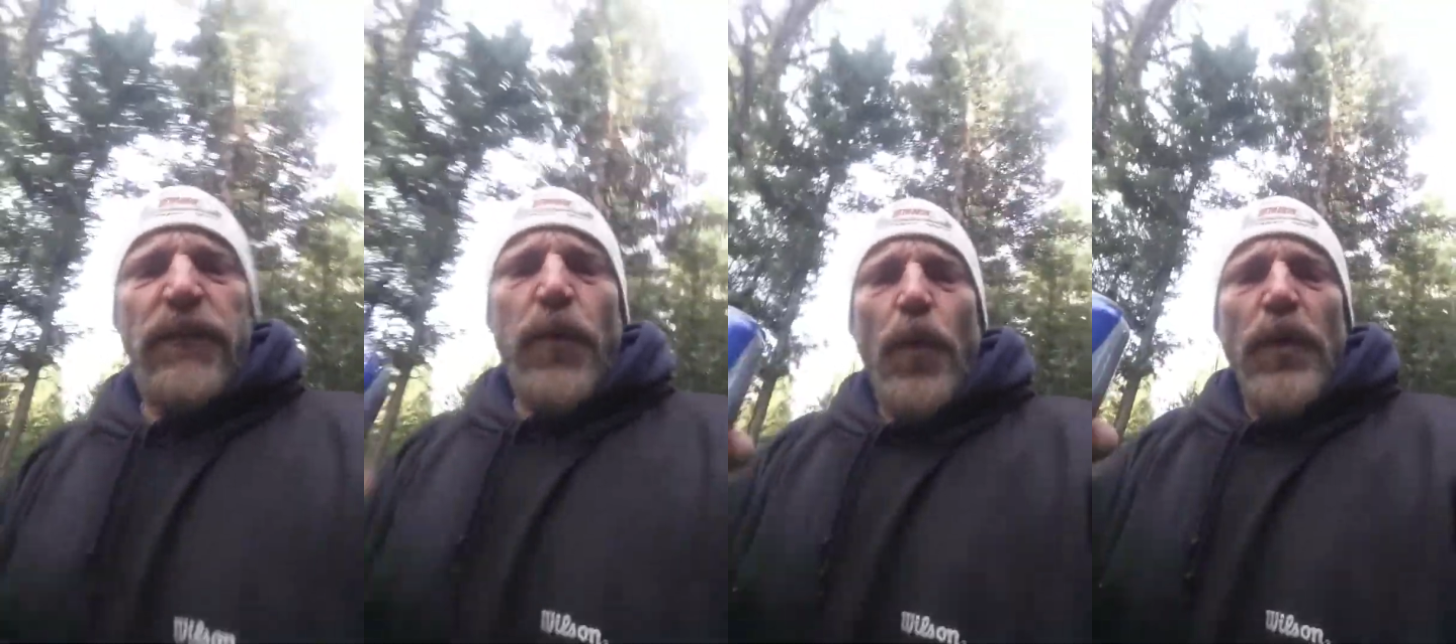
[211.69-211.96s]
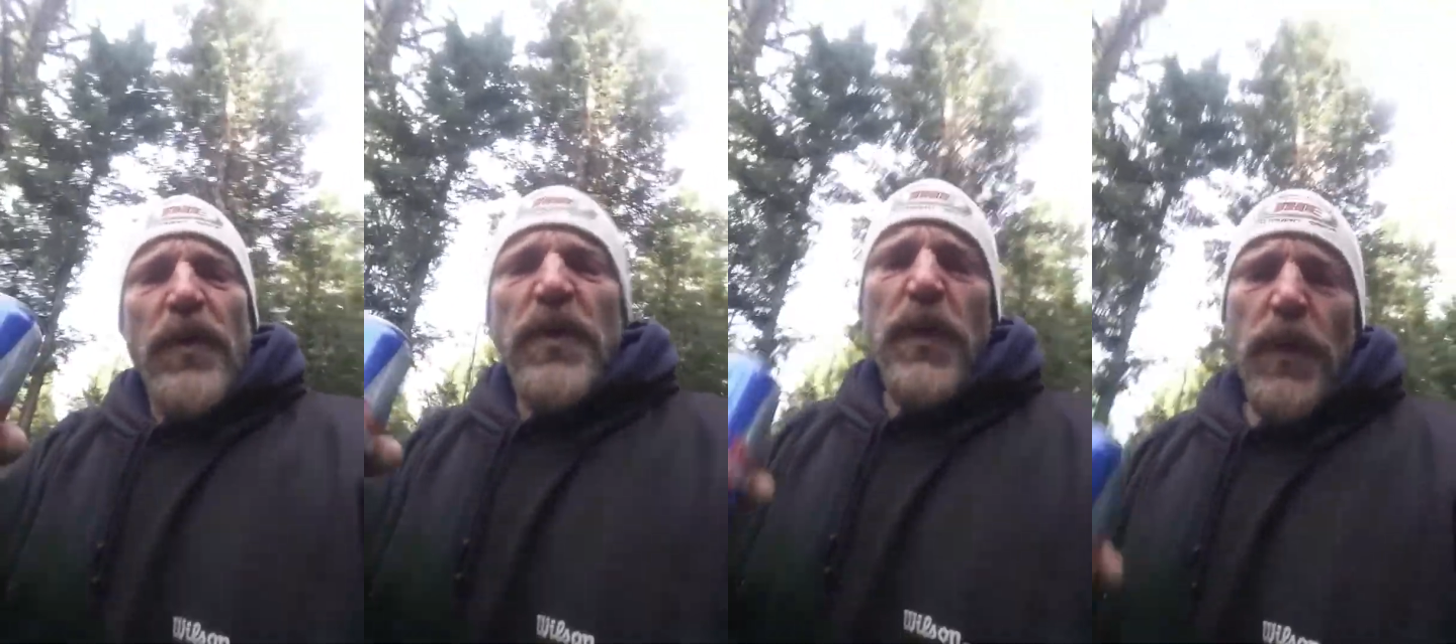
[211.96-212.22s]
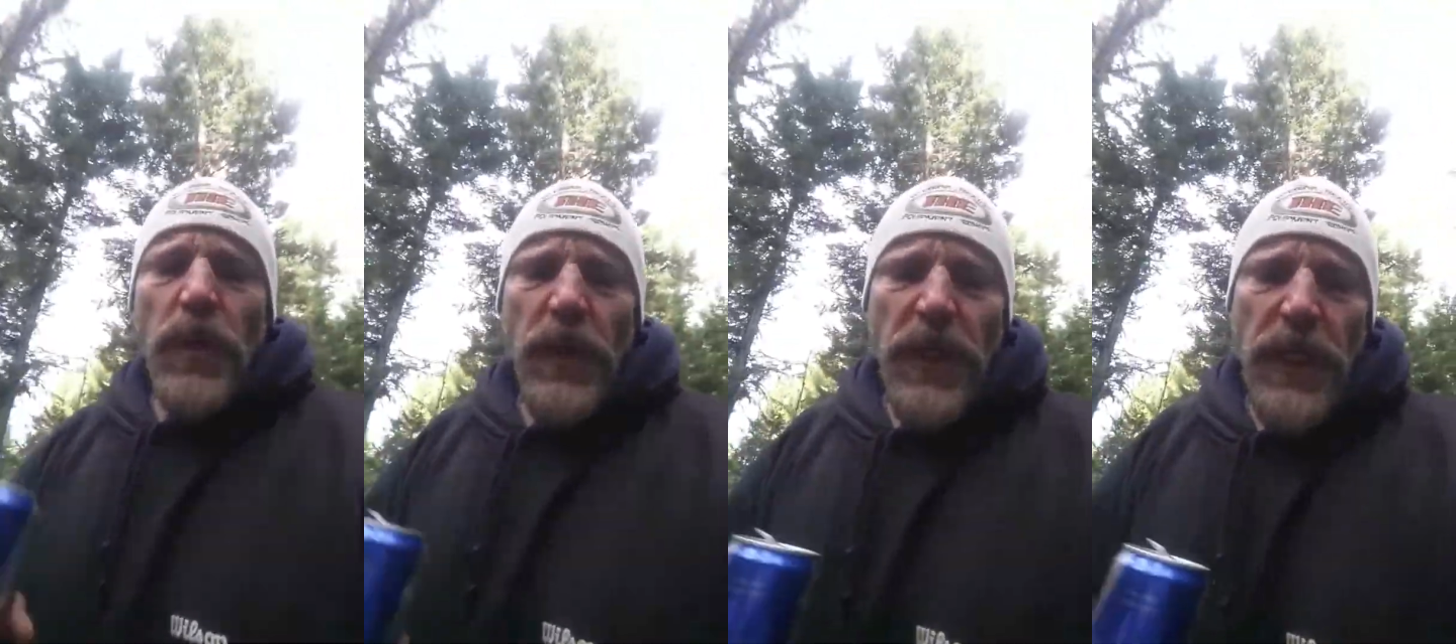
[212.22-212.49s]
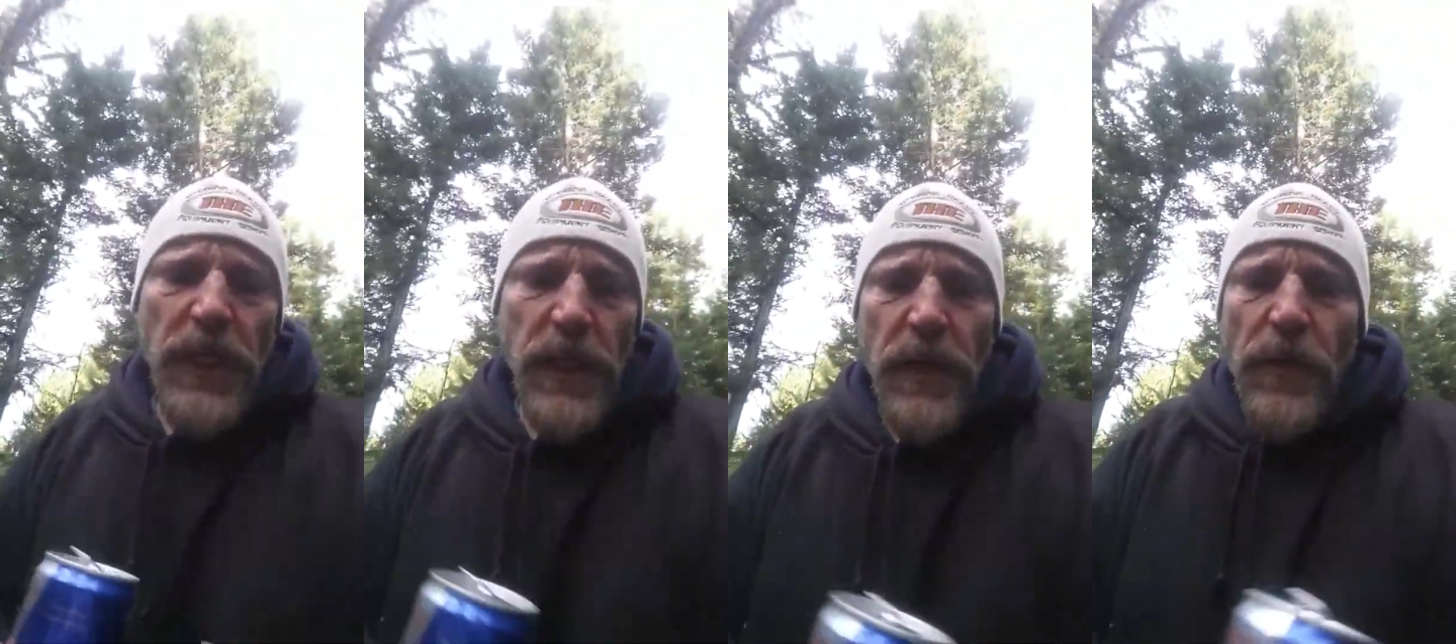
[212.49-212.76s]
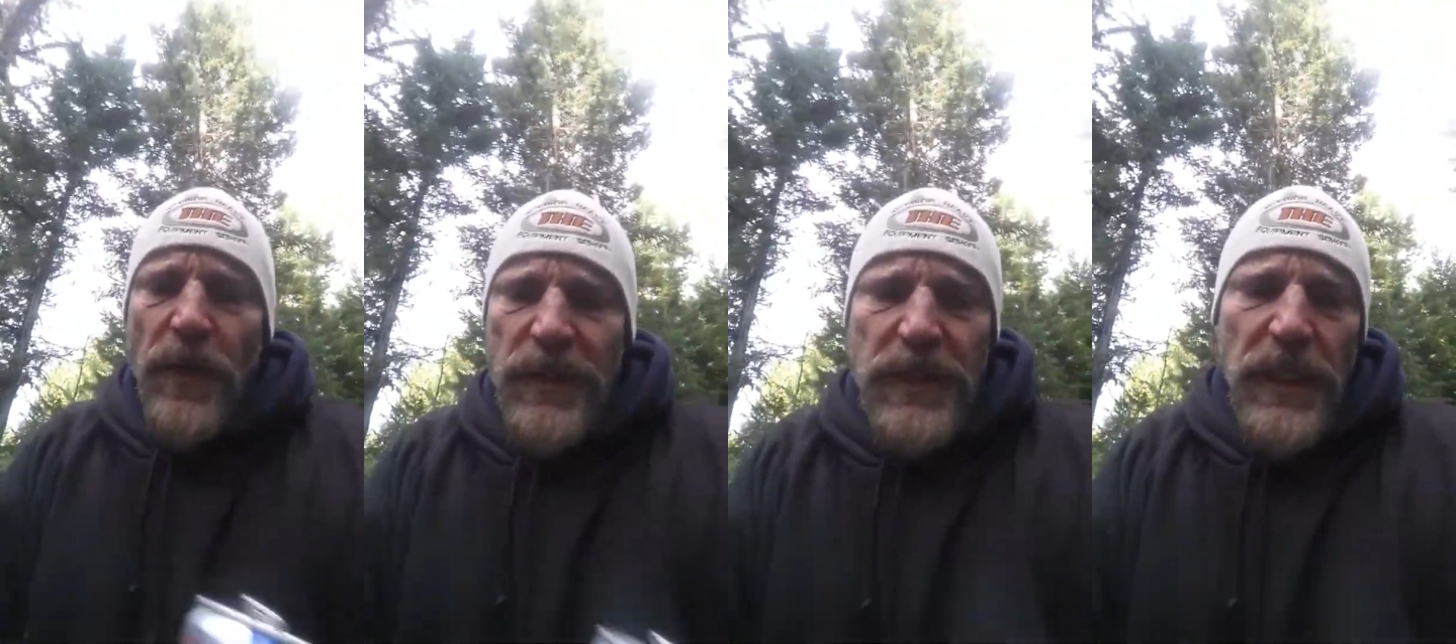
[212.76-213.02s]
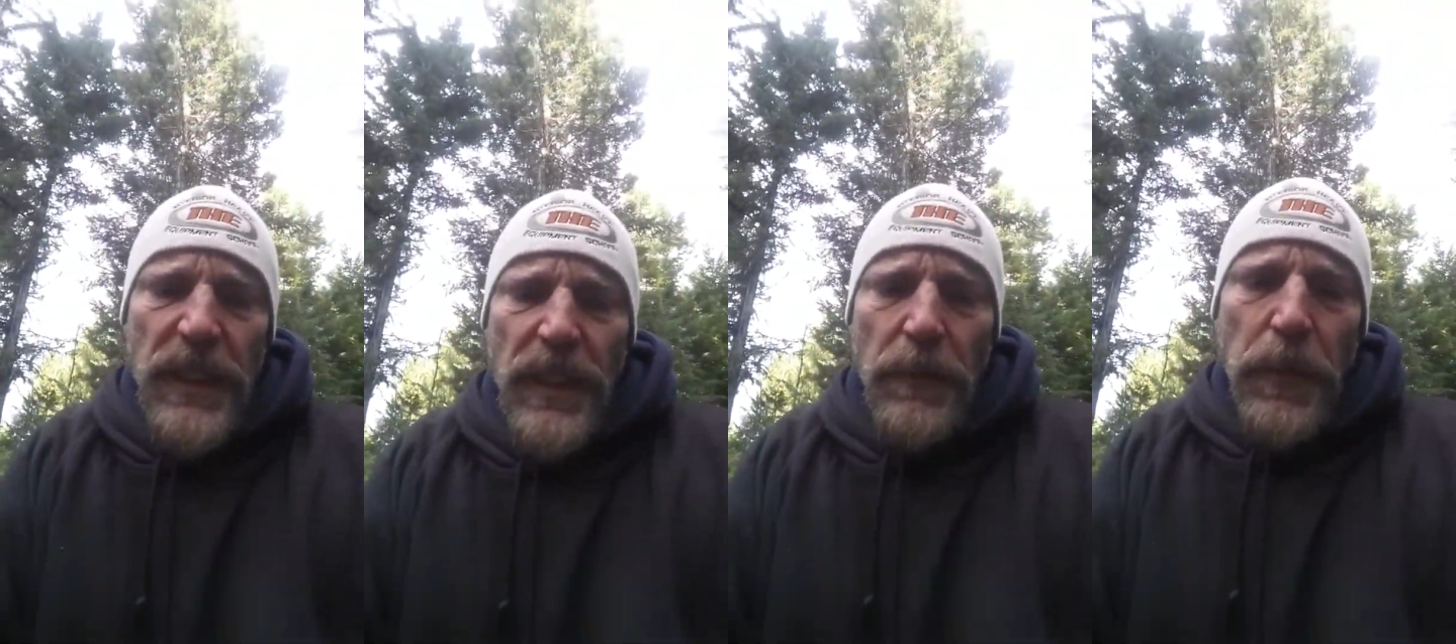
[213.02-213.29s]
4:30 here, and we're going to
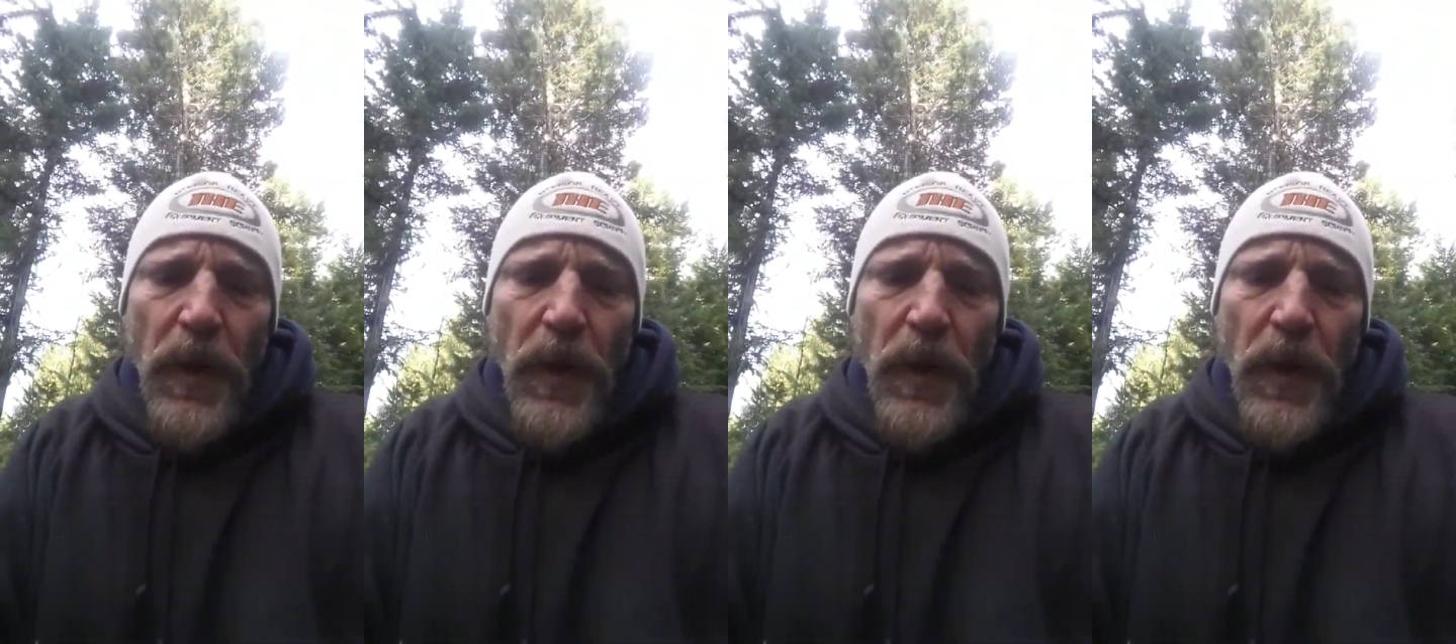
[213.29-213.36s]
take a little